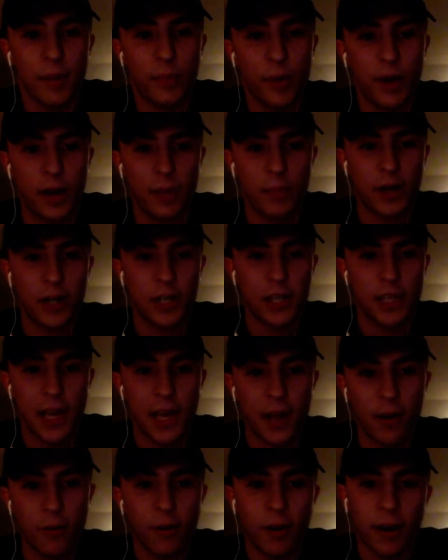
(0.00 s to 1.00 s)
pretty much
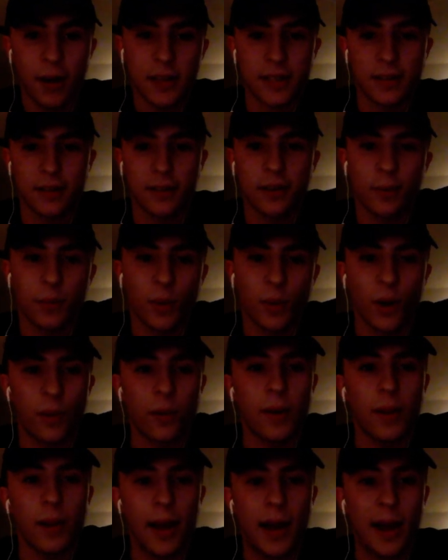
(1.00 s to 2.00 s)
day one's a little more
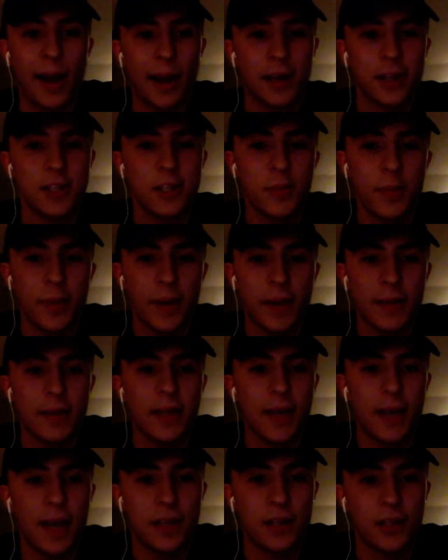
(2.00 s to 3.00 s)
relaxed,
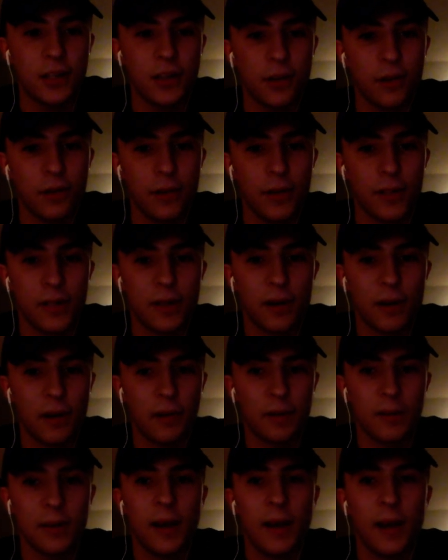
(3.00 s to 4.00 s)
but day two, it's
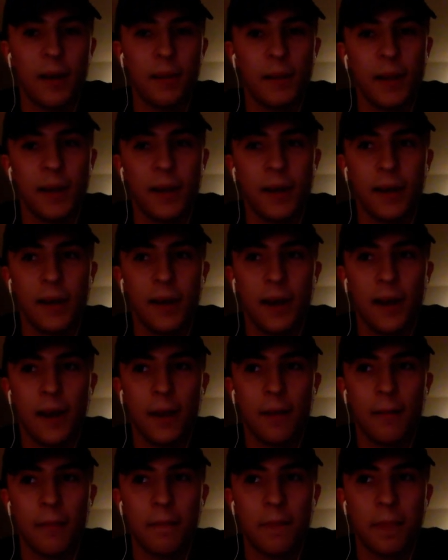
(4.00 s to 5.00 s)
go time. And,
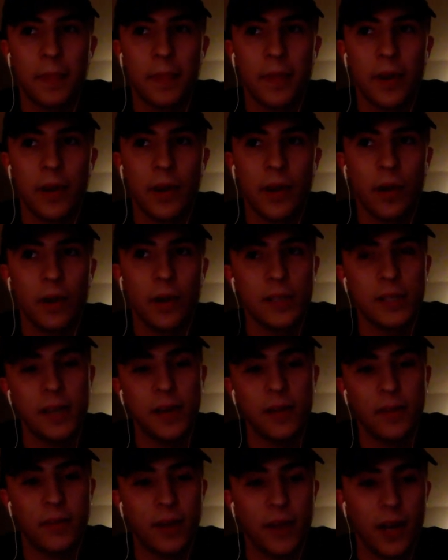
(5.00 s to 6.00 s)
it's
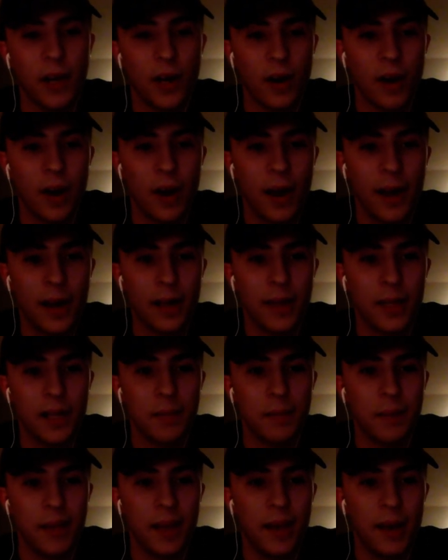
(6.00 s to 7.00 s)
definitely a grind at
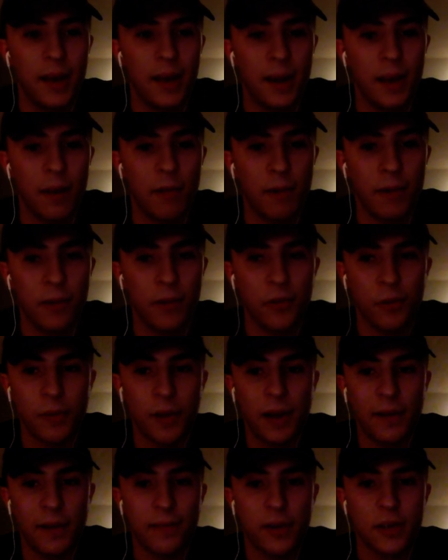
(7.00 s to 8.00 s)
the beginning. Went through
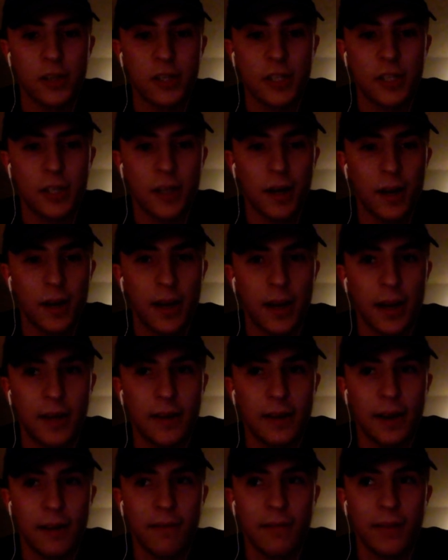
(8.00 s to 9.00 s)
my first
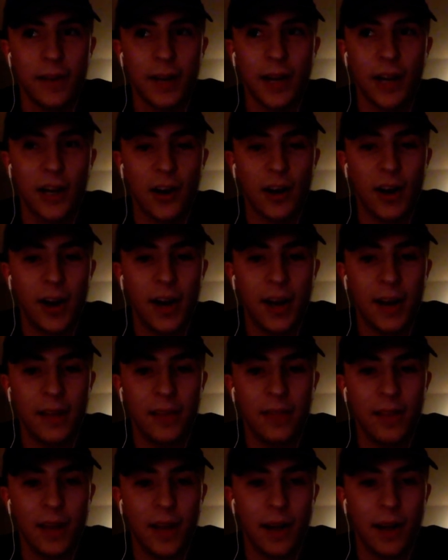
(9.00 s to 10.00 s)
circuit, definitely a
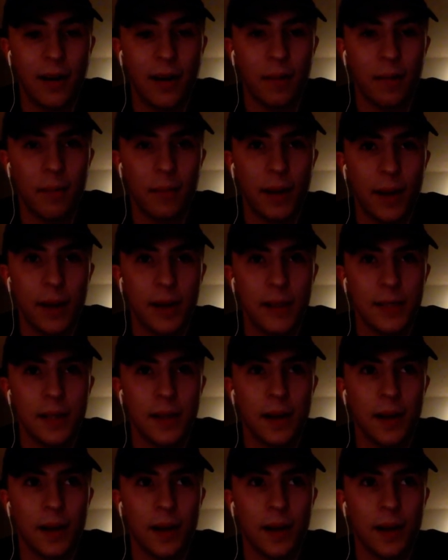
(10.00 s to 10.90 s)
grind there. But,